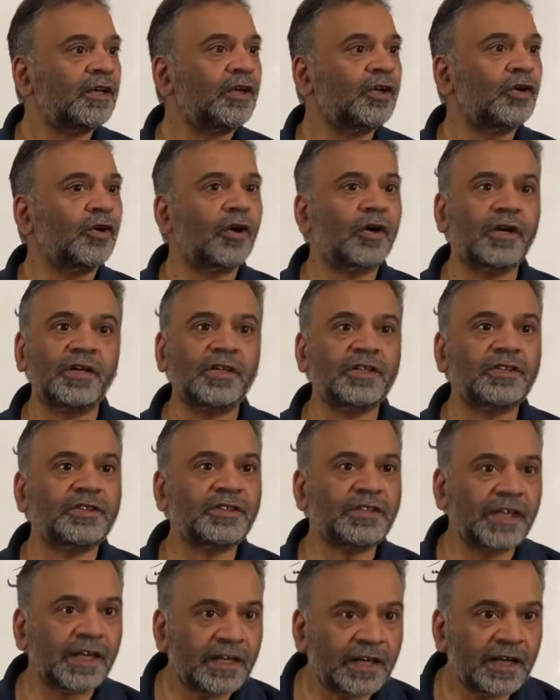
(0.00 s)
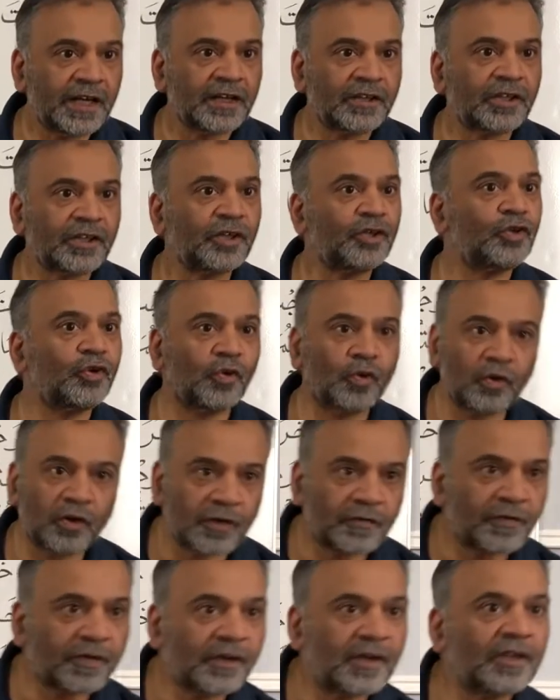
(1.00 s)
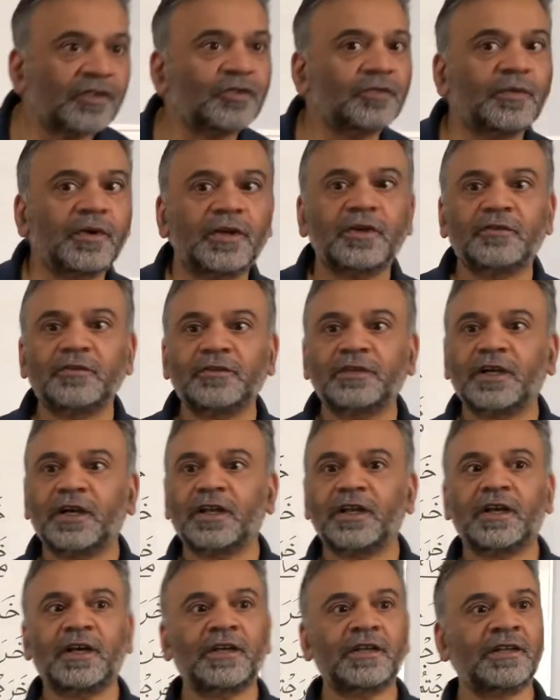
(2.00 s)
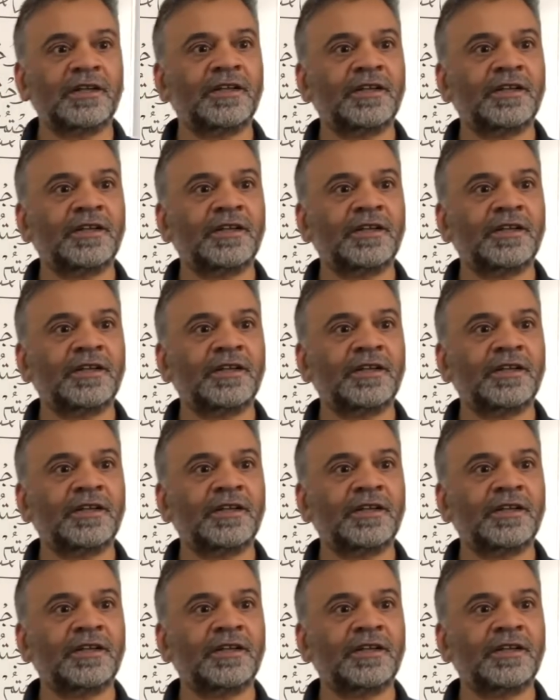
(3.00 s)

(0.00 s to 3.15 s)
not understanding the tone of Allah subhanahu wa ta'ala,